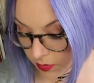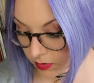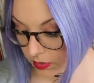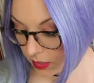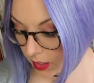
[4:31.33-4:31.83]
for you
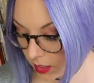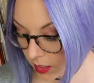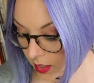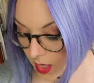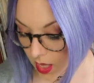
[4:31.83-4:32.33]
to see.
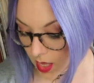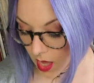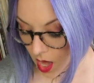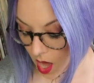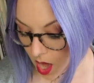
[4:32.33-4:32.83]

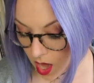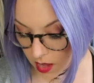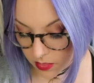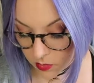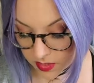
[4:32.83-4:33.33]

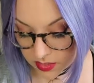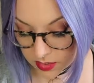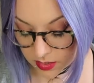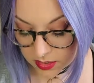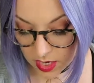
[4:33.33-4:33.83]
The
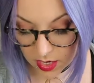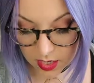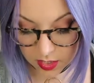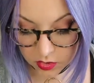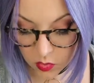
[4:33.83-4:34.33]
reason it is
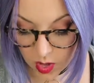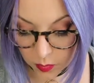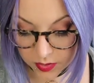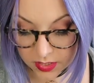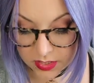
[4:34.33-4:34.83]
a 2
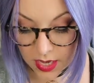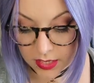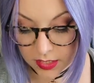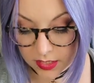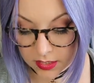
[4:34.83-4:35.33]
LP
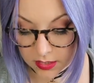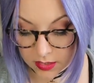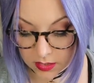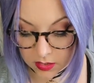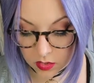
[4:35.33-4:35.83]
set
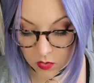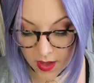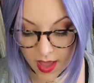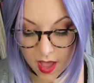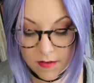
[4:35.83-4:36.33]
is you
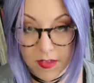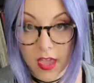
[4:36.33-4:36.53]
have